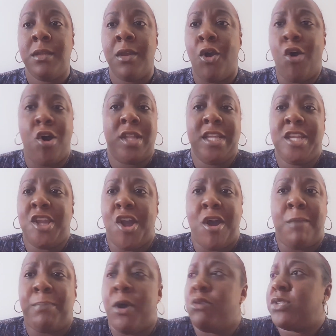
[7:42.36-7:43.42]
All of
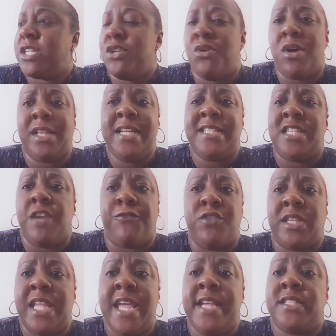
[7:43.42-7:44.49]
y'all posting all these
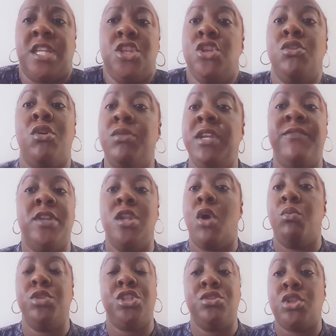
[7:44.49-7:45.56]
different things and you don't even know
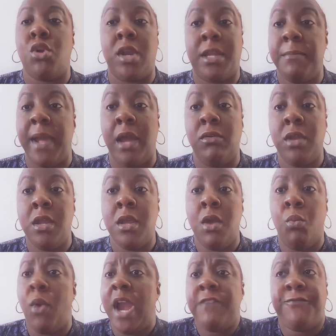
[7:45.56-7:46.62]
what you're talking about.
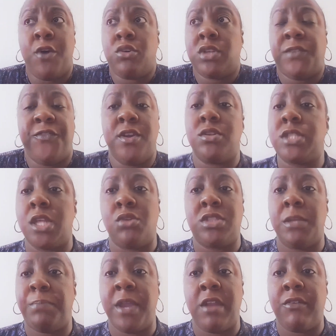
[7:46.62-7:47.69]
White folks feel so
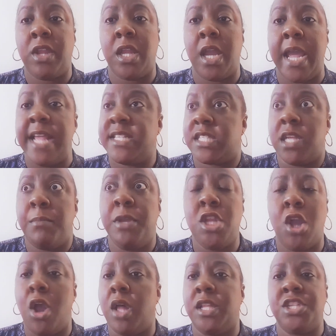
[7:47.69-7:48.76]
superior and some of
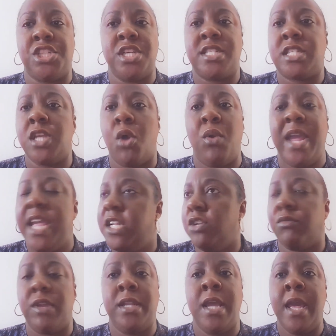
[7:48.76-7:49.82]
y'all are just so
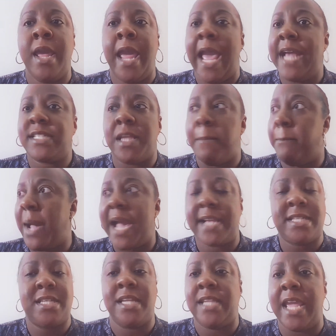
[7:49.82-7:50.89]
ignorant as a
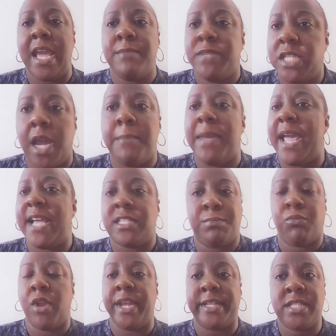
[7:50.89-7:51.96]
box of damn dumbass
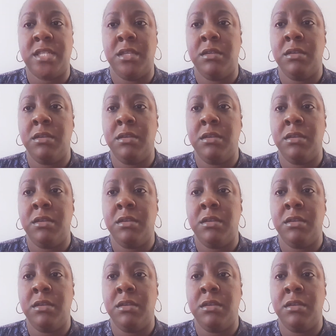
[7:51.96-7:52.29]
bricks.